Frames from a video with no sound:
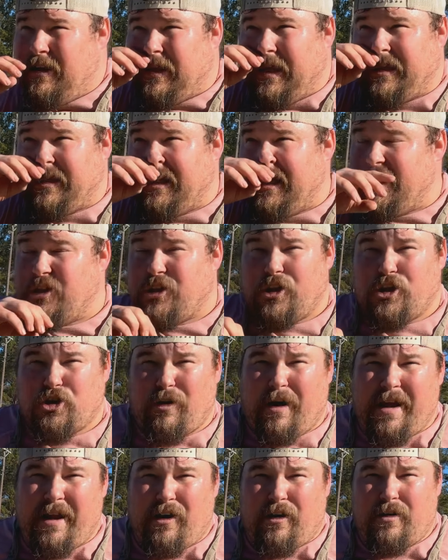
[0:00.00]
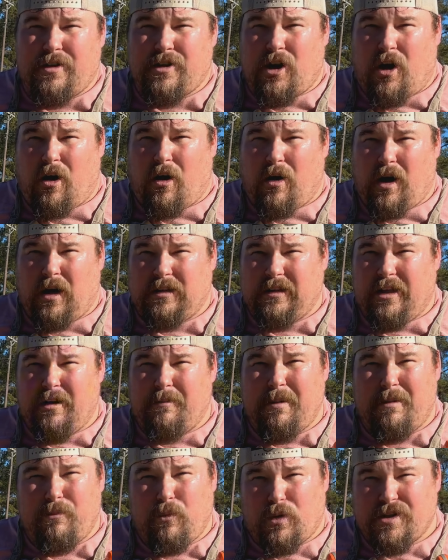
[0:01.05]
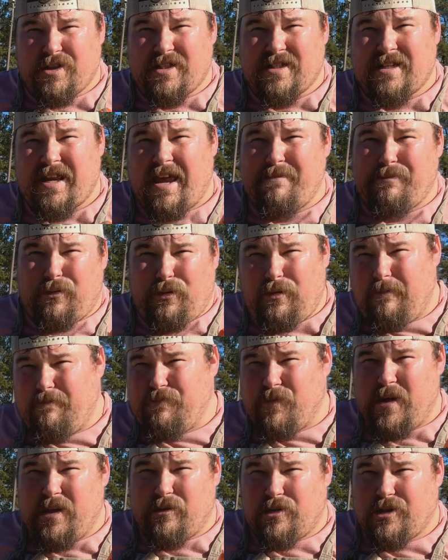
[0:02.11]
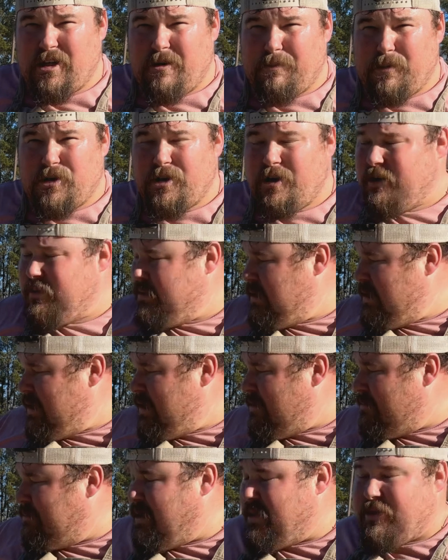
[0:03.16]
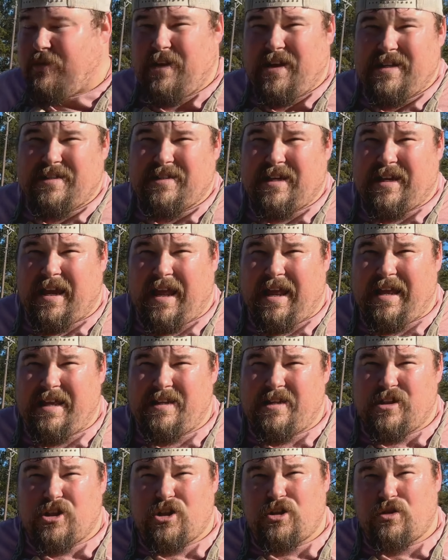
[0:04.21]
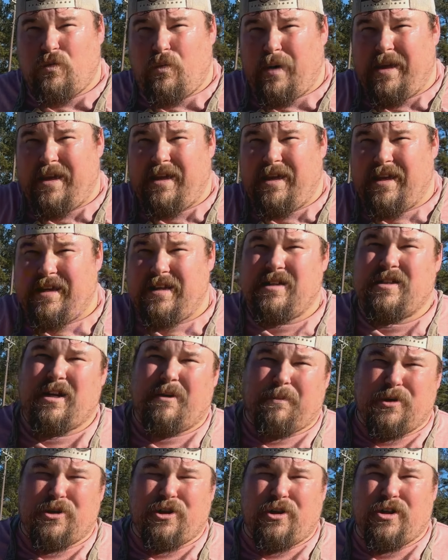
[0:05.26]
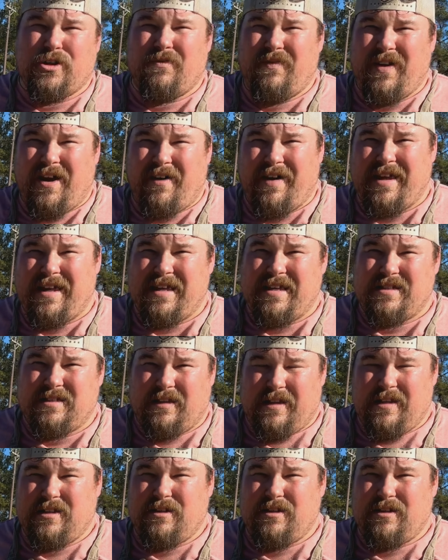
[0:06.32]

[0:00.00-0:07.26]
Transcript: like the Traegers, are a little bit more stable in their temperature, but this can swing in temperatures very easily.